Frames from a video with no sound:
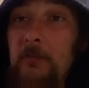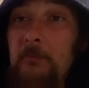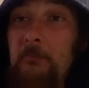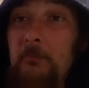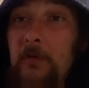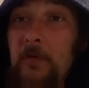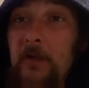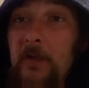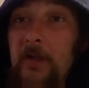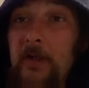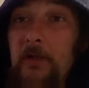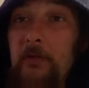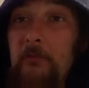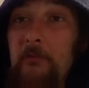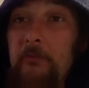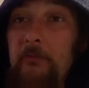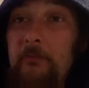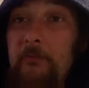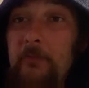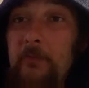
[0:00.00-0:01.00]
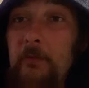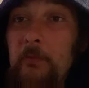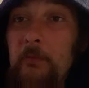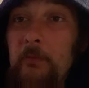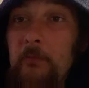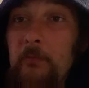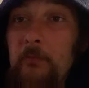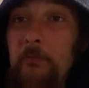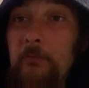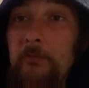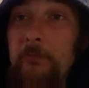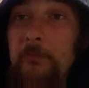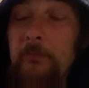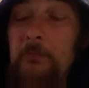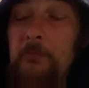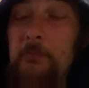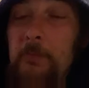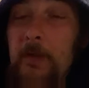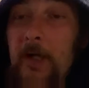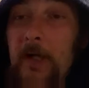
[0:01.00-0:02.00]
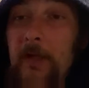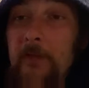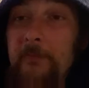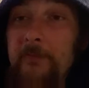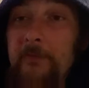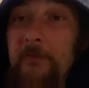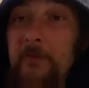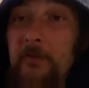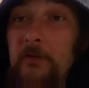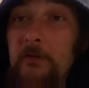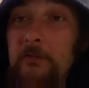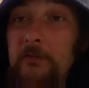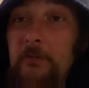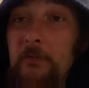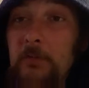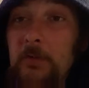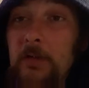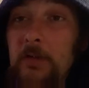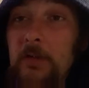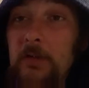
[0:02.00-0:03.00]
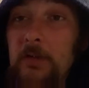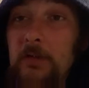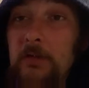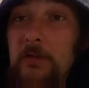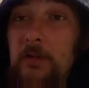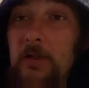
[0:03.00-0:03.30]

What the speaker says: myself feel too bad to go to work,